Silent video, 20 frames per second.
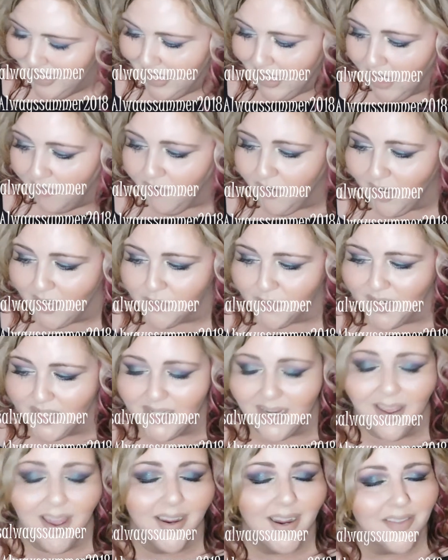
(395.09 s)
If you guys want to see
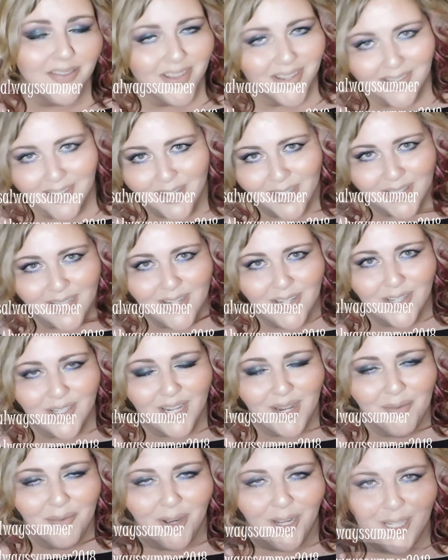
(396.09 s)
how I got this look, then just
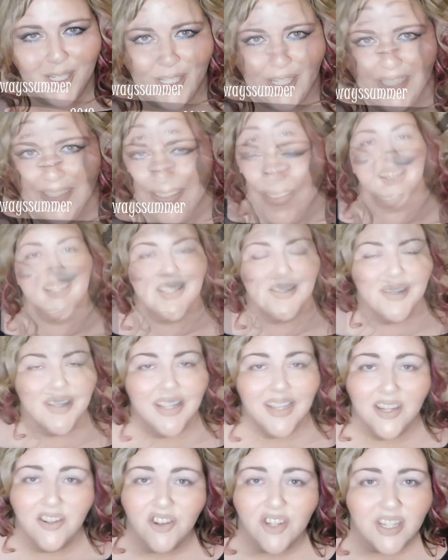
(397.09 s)
keep watching. Alright guys, so in
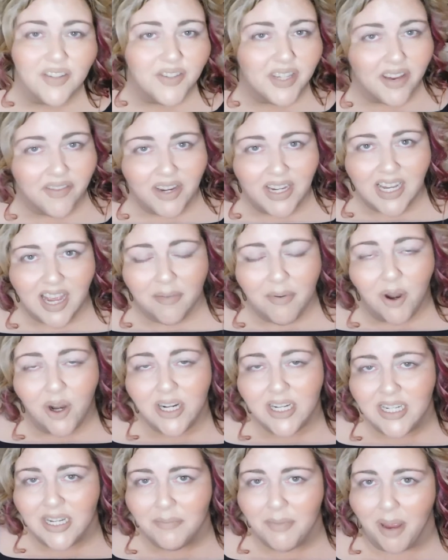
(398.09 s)
the interest of saving time, I
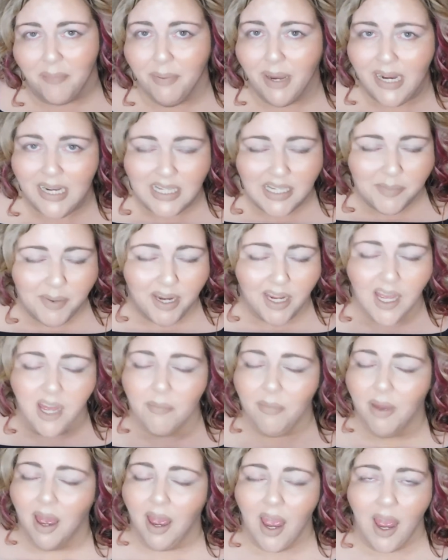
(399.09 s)
already did my base makeup,
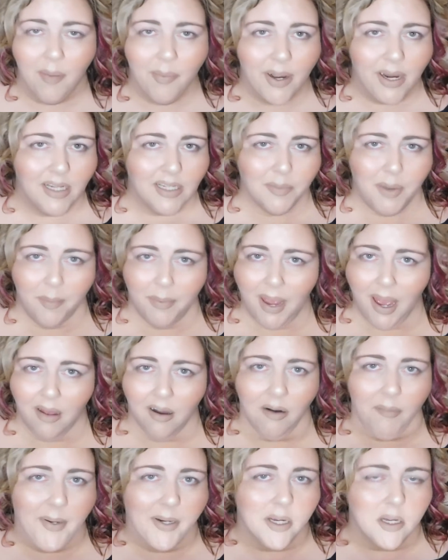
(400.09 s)
my eyebrows, my
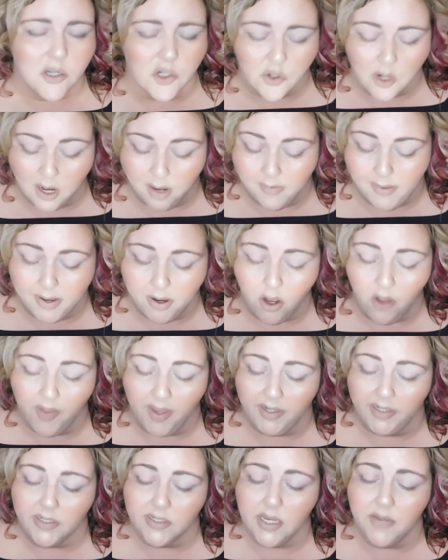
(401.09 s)
powder, my contour, highlight, all that
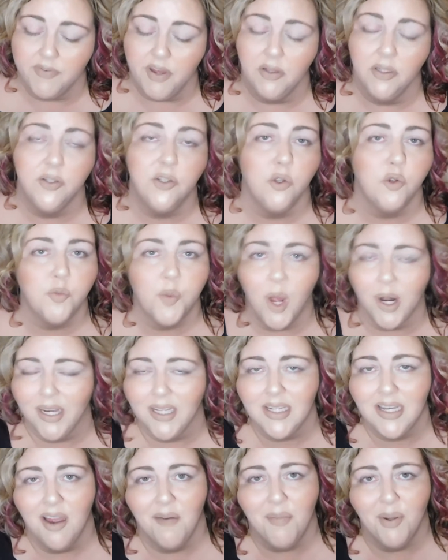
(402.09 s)
good stuff. I'll list those
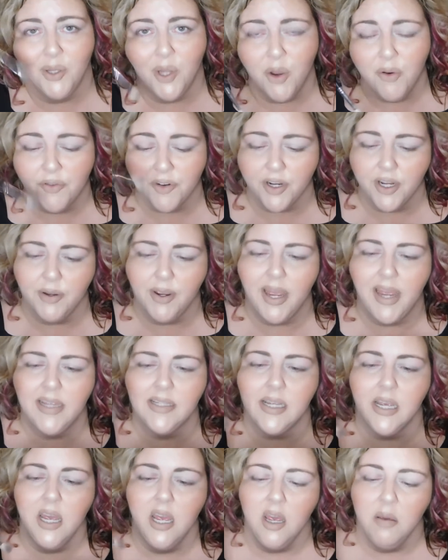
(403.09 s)
products down below for you guys,
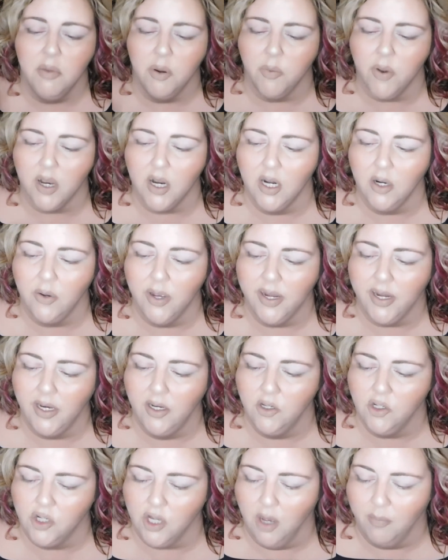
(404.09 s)
but we're gonna go ahead
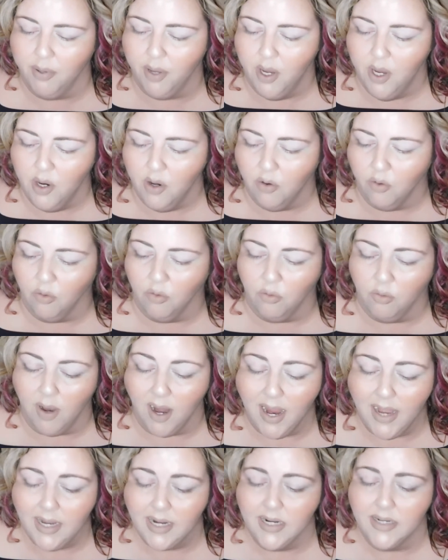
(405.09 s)
and jump
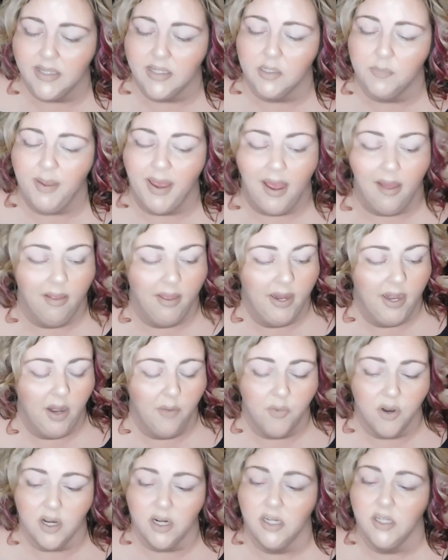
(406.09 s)
right into this palette, and
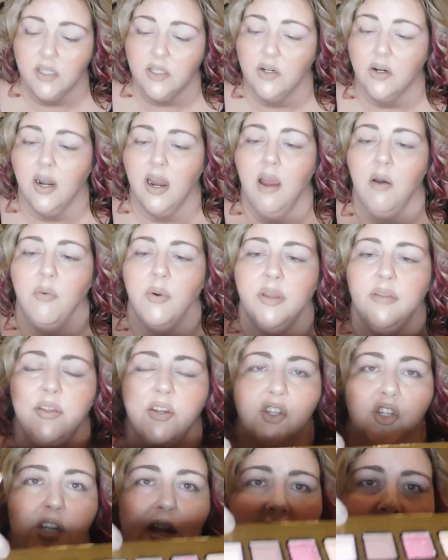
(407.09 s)
we're gonna start out with the
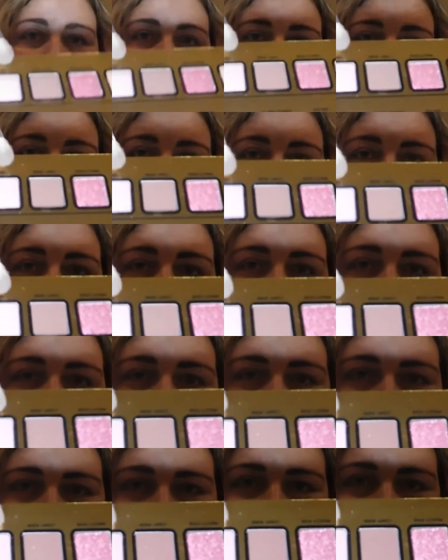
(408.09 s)
shade
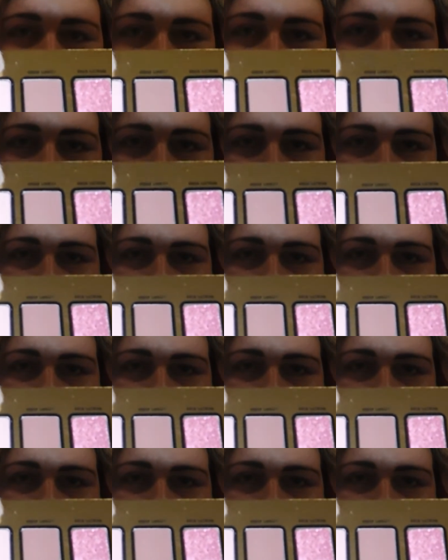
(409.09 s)
GG